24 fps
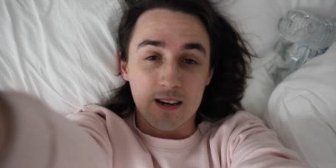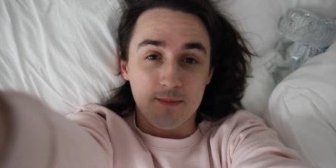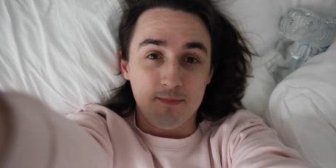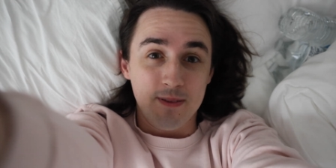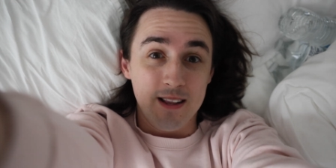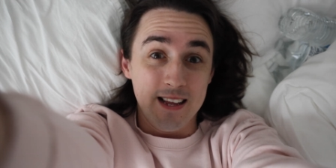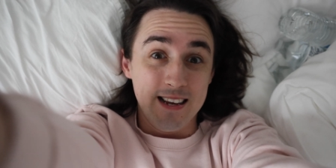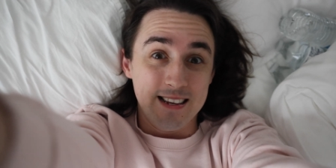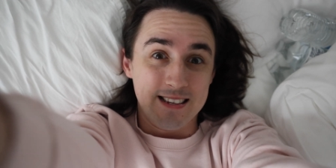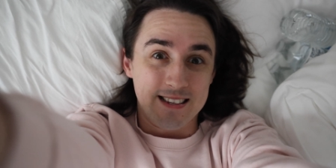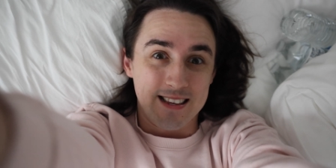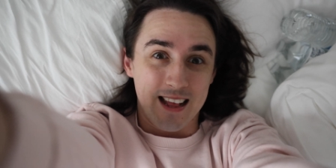
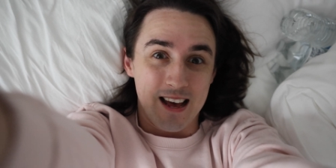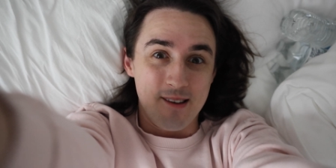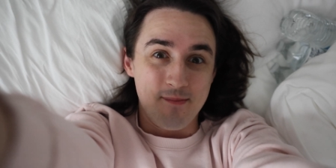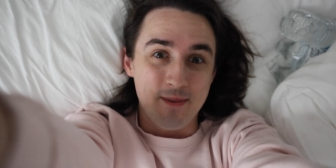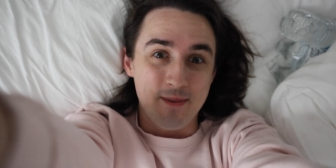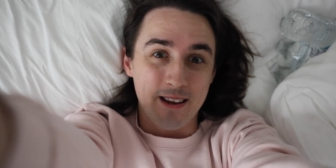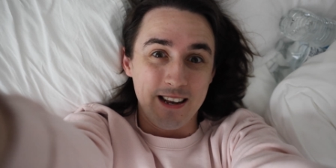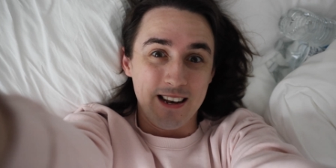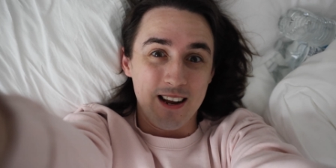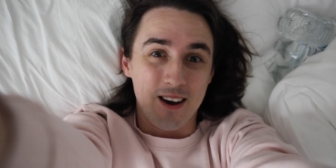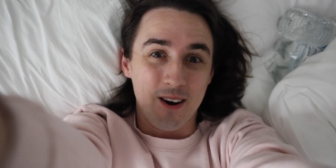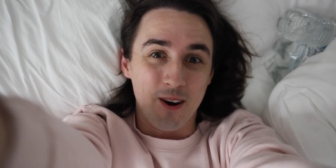Please let
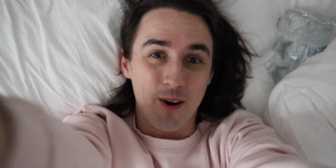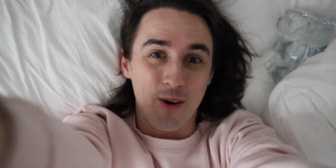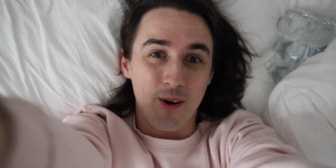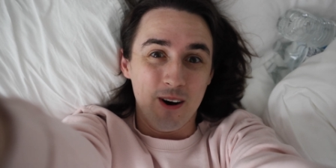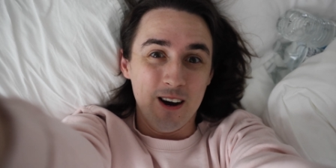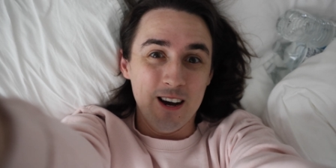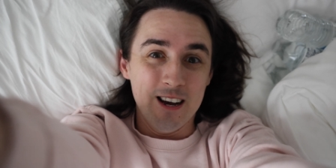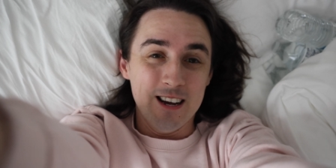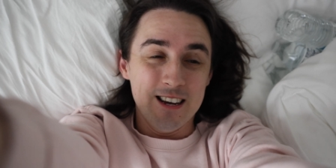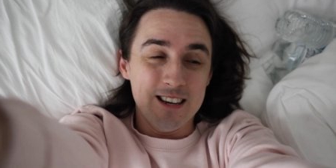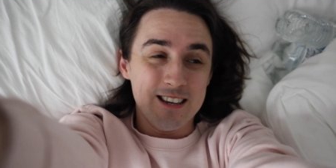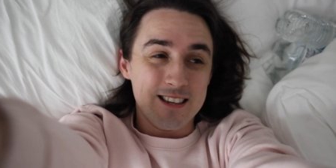me know.
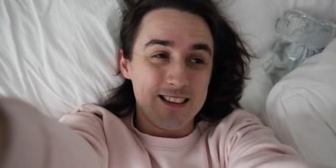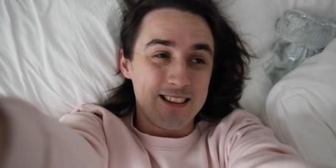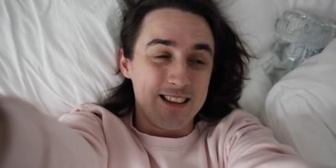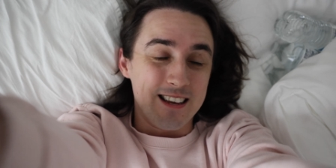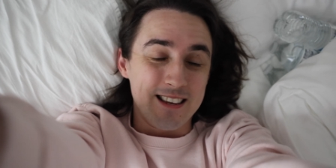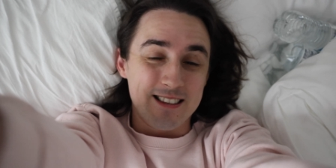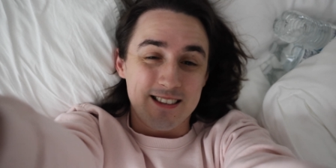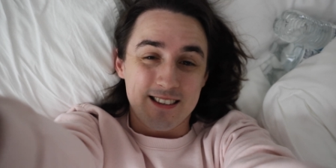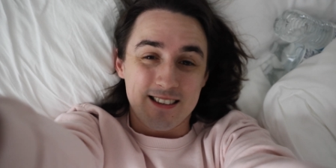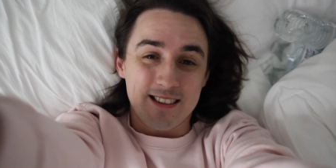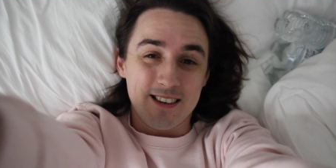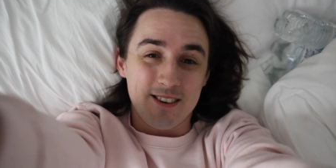
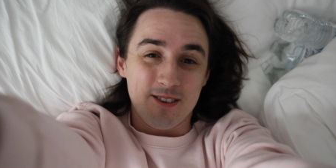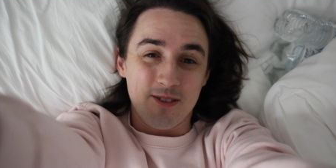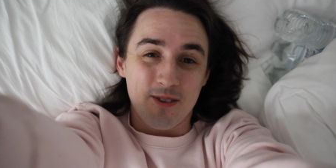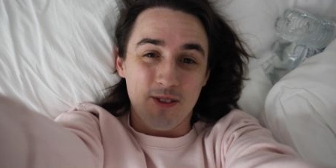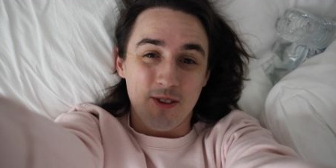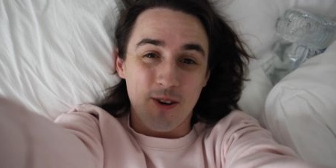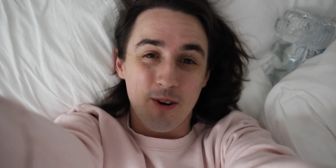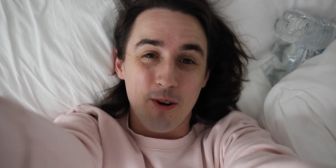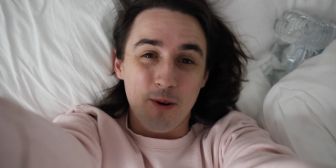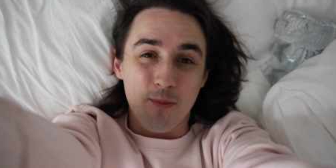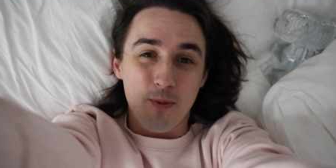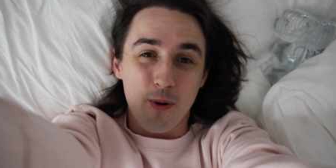That's the
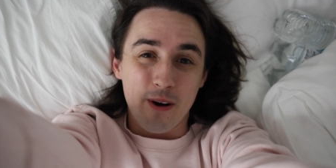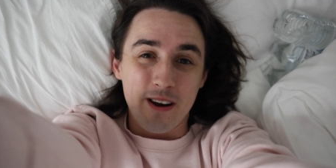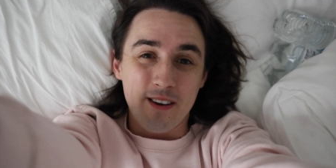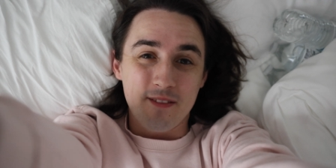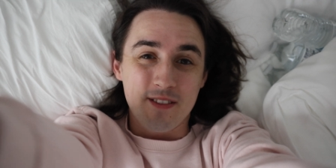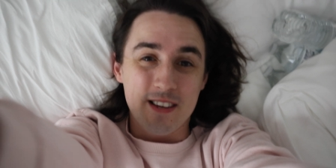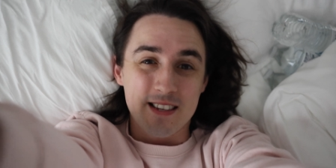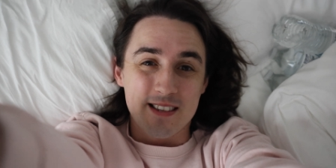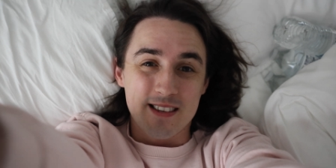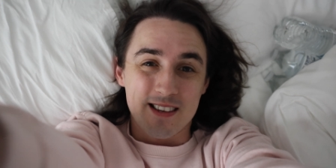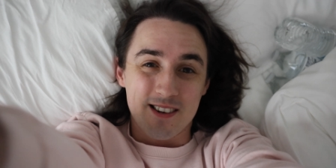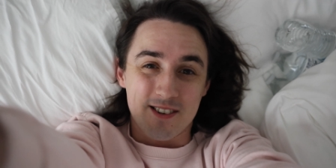whole point of
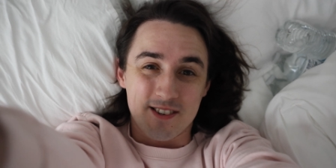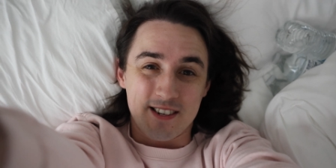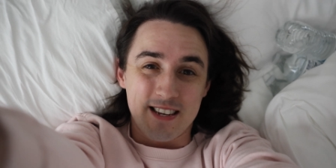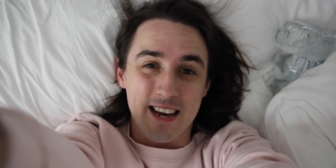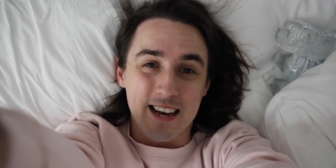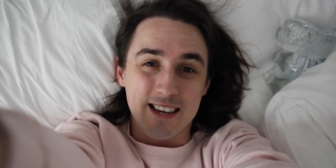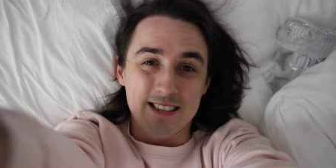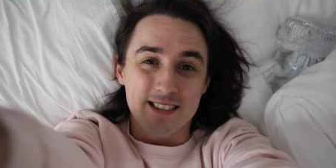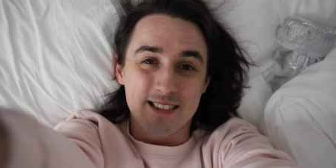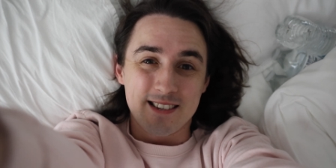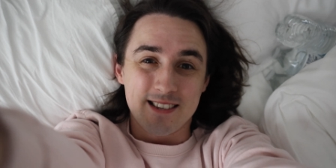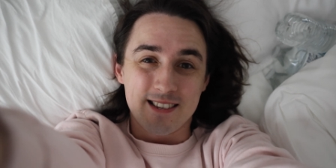these little
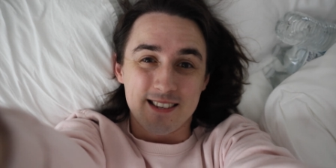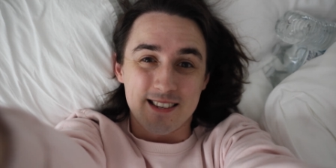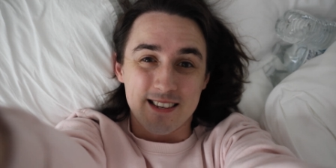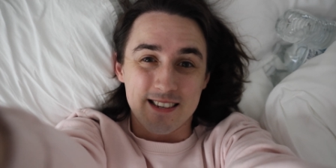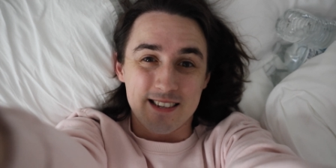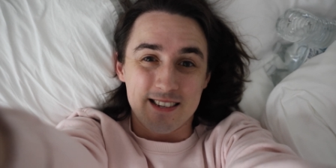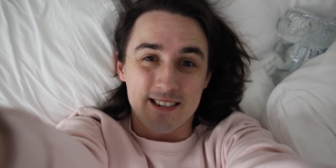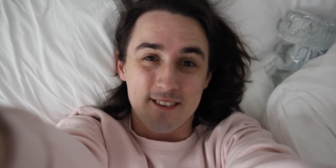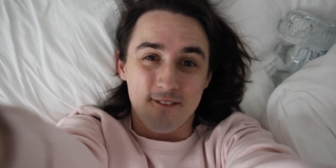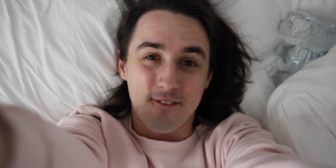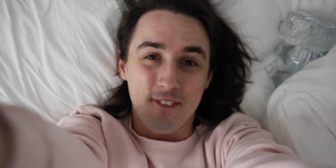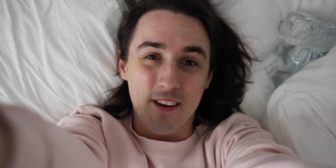tests,
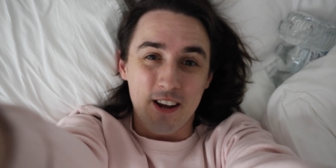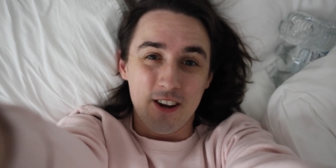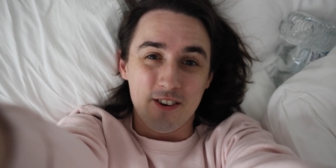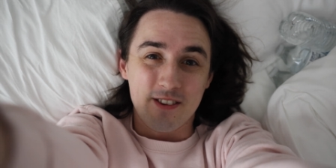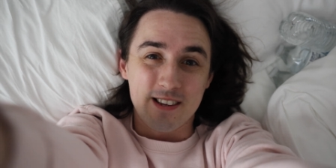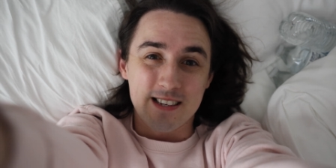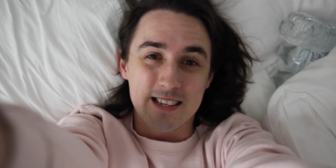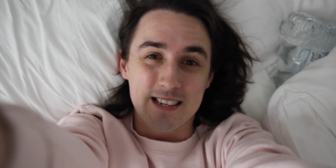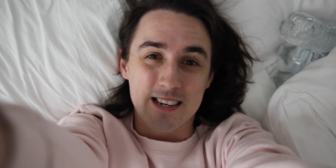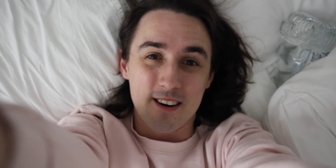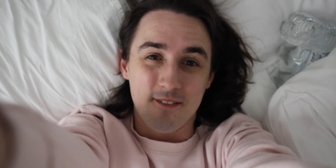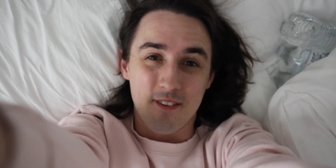is to figure
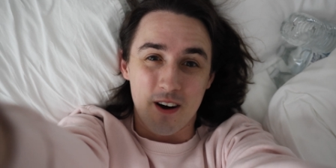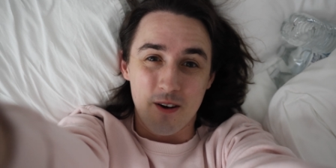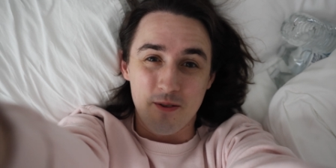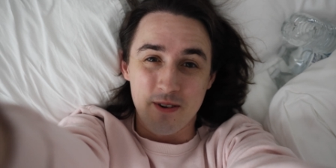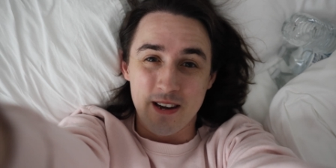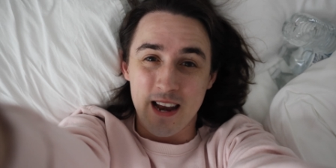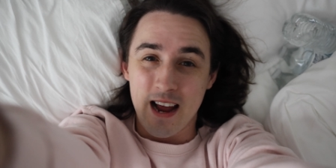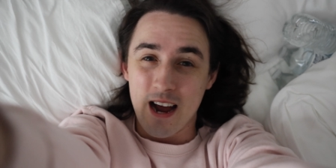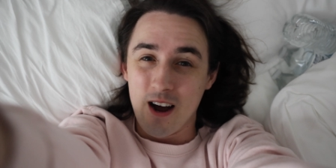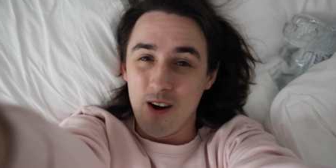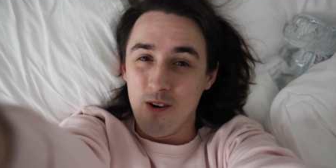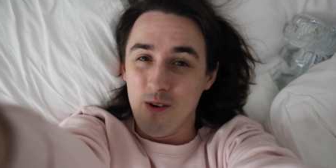this stuff out
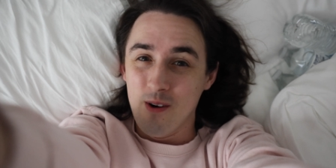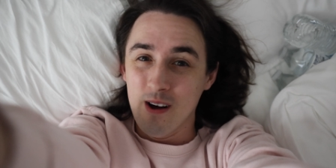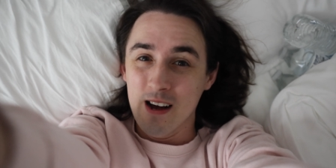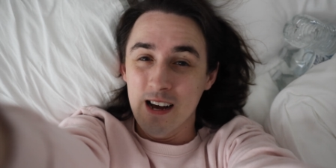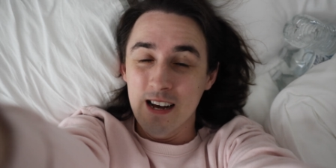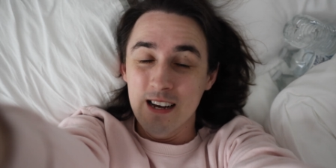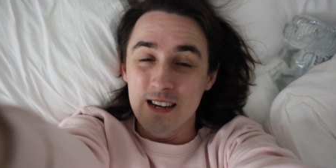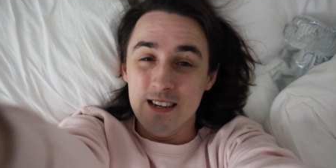now,